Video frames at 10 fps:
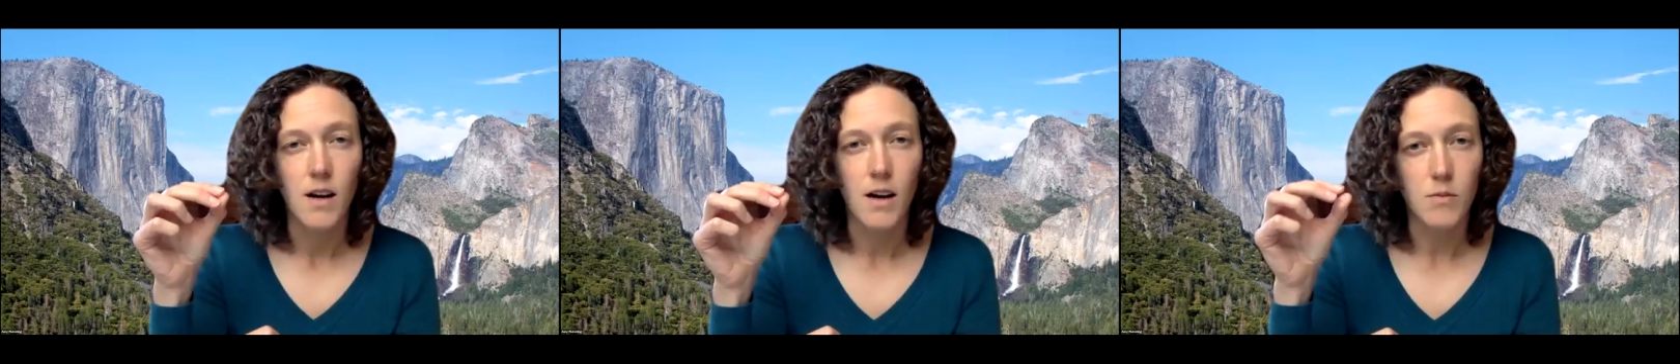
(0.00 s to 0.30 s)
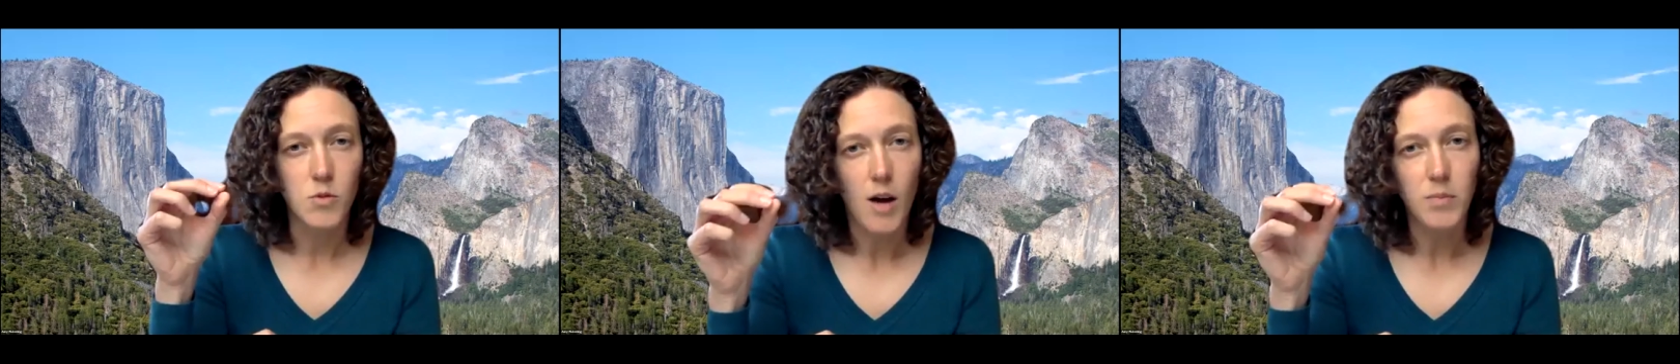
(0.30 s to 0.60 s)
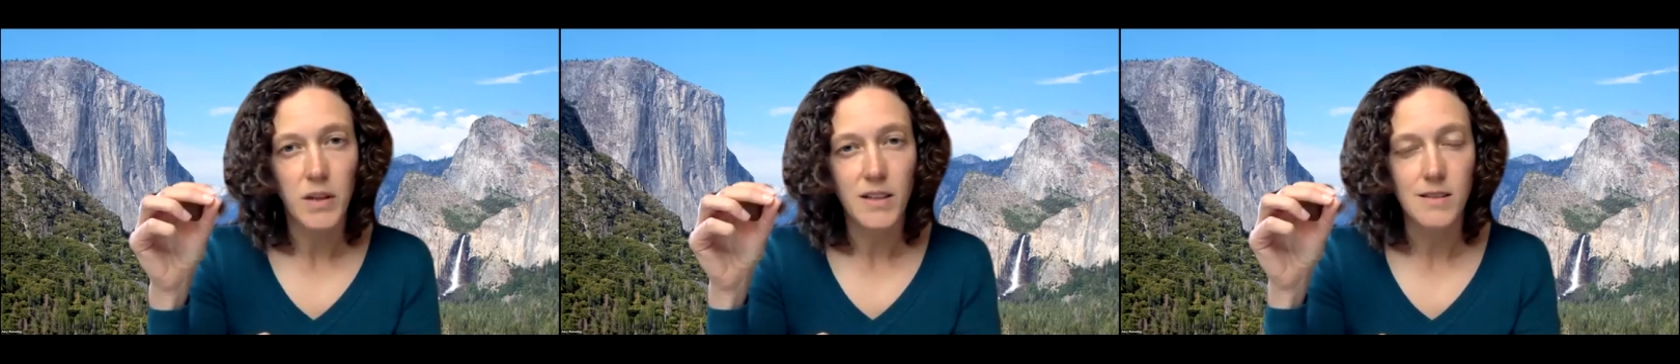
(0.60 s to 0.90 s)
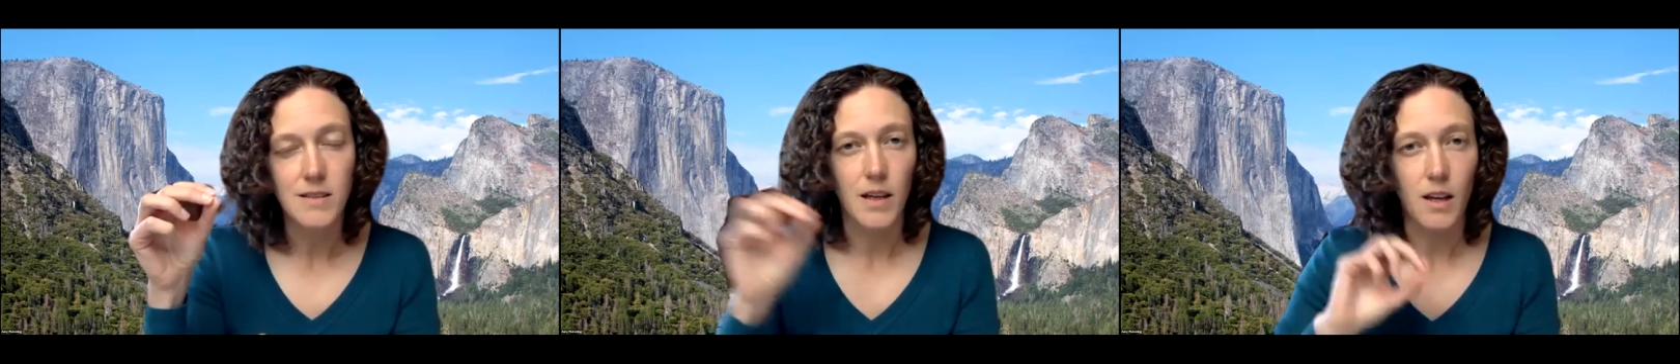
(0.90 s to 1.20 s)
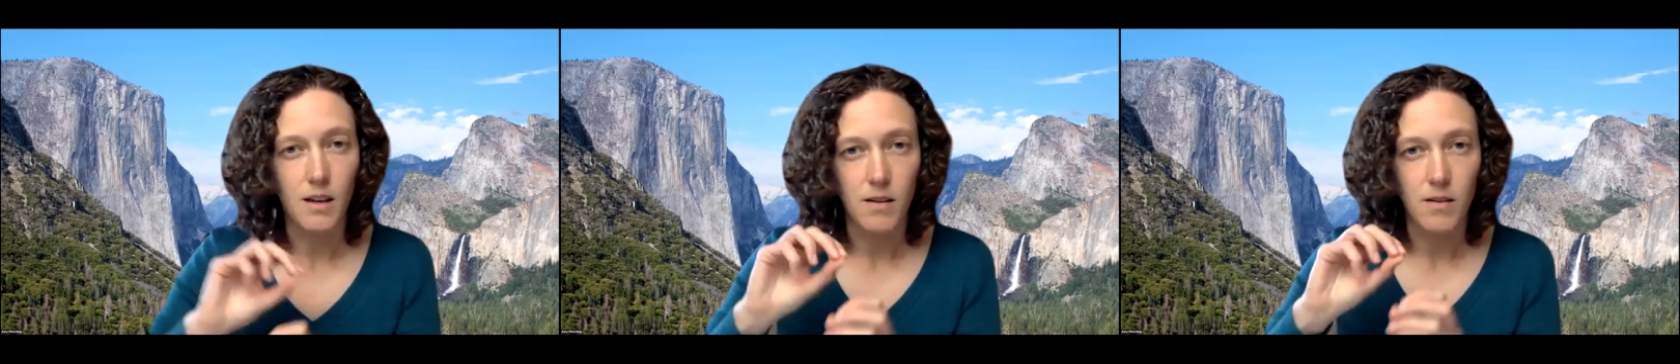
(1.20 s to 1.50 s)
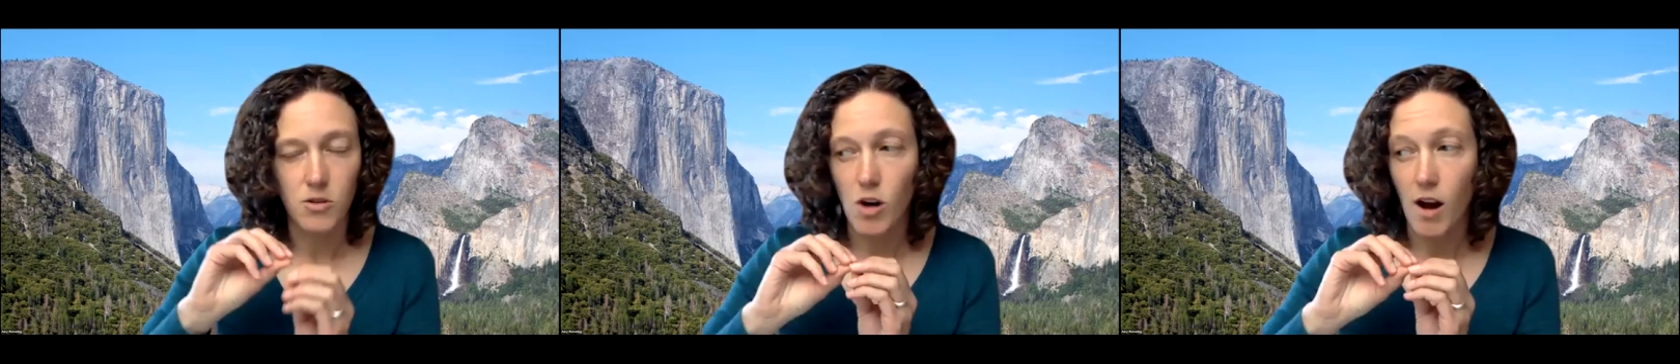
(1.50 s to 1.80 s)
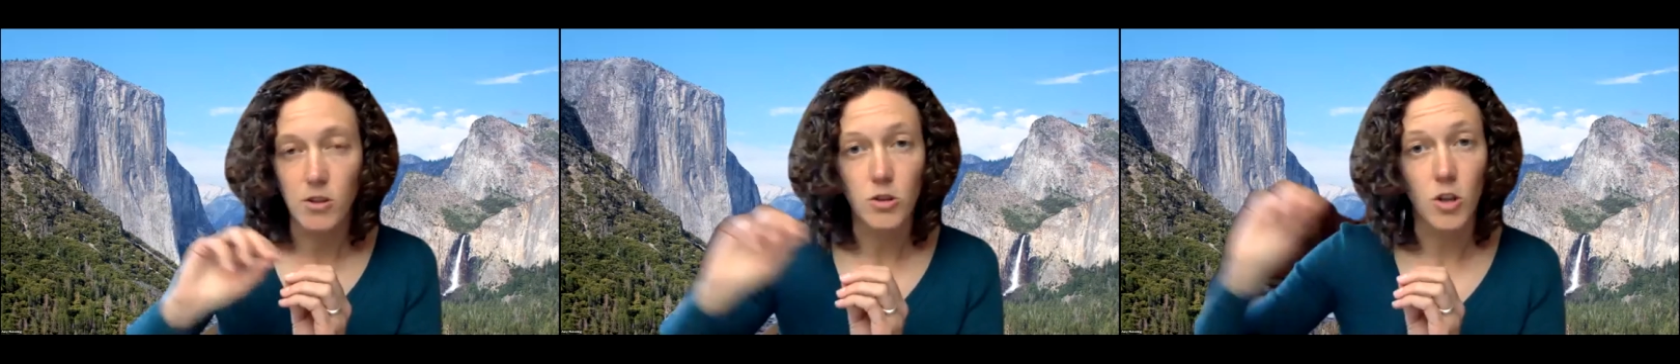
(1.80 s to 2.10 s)
um, droplets that can
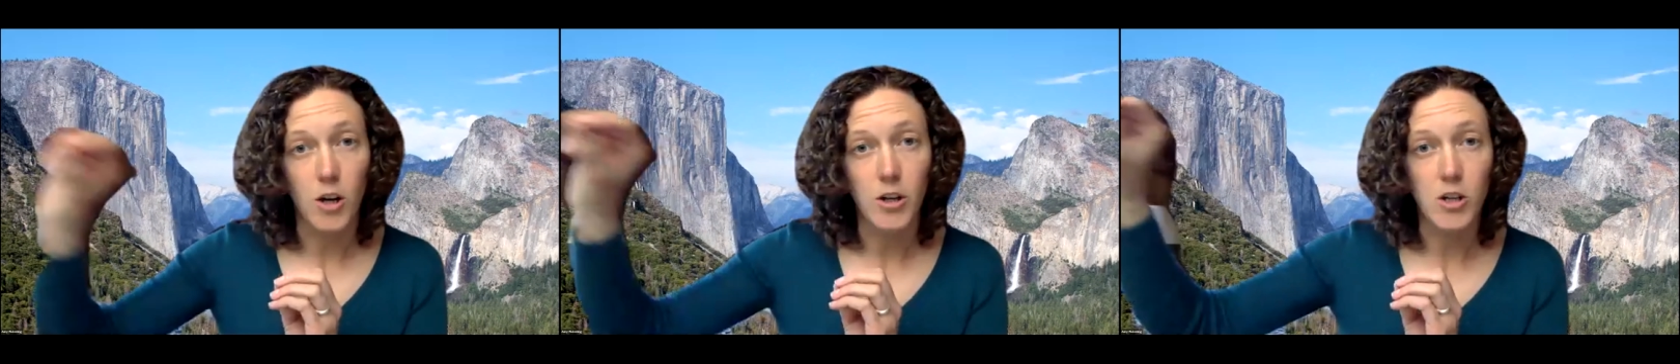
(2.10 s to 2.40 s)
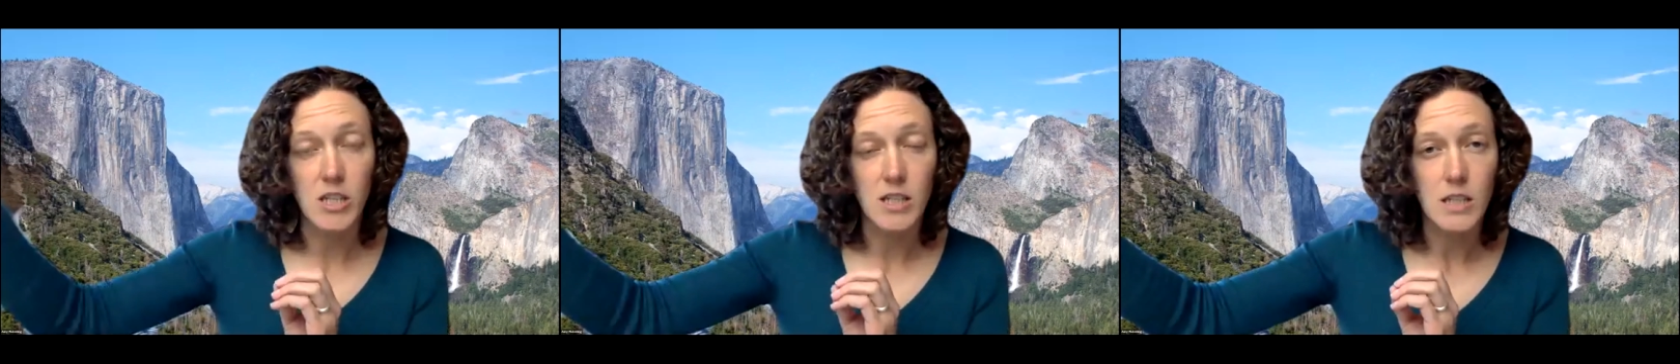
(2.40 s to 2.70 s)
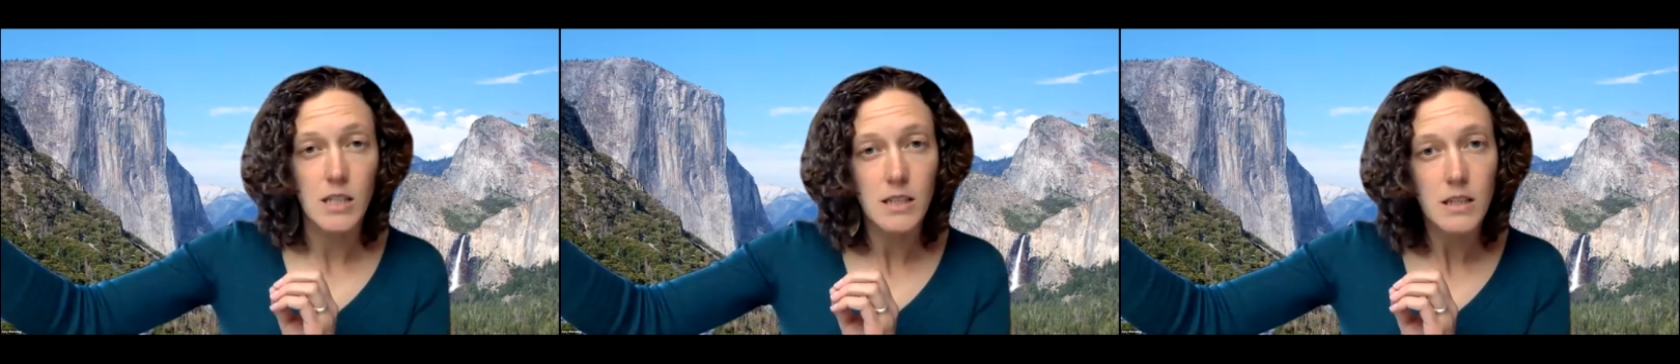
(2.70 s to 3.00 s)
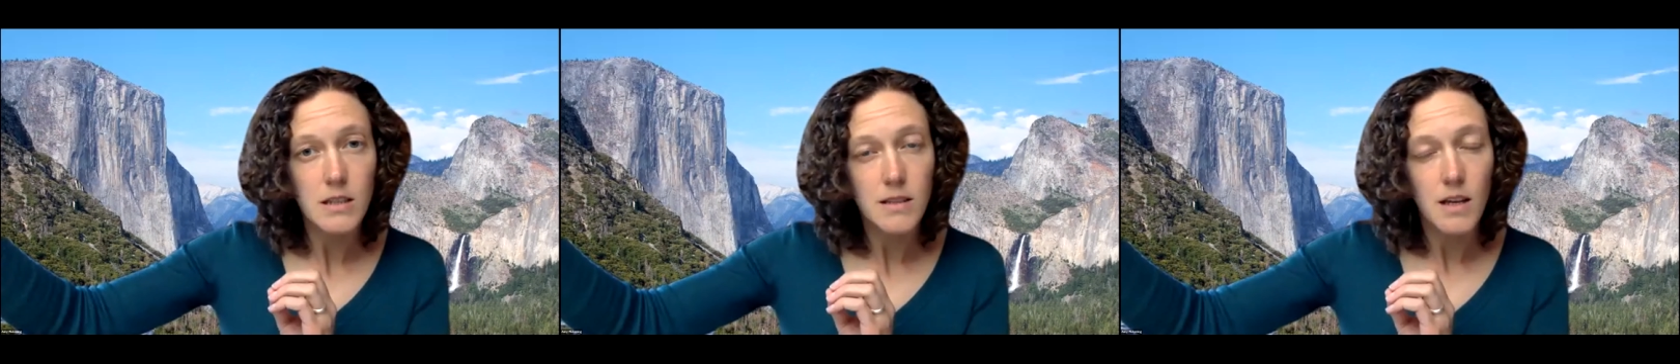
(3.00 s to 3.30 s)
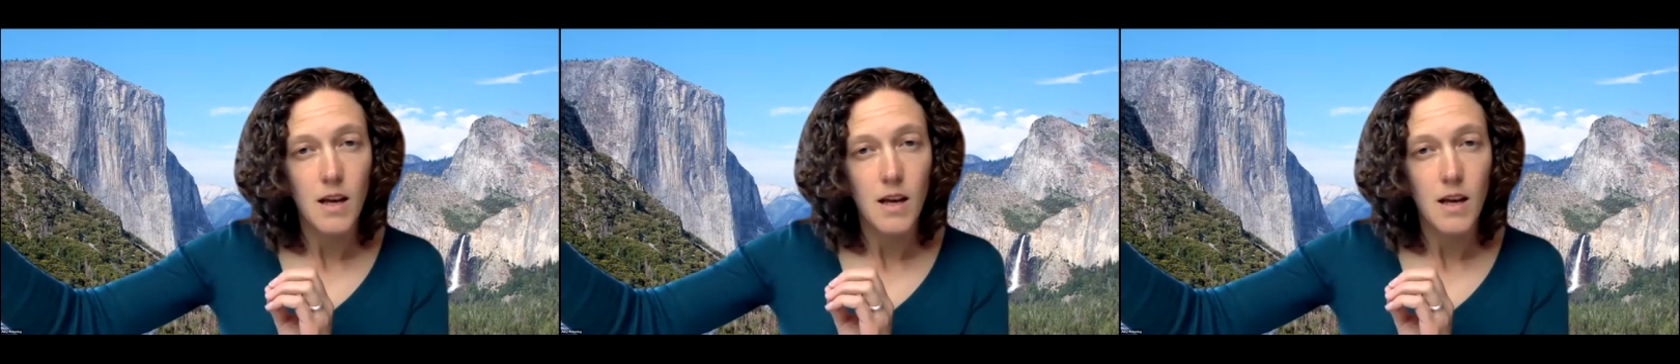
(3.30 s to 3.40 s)
travel longer distances.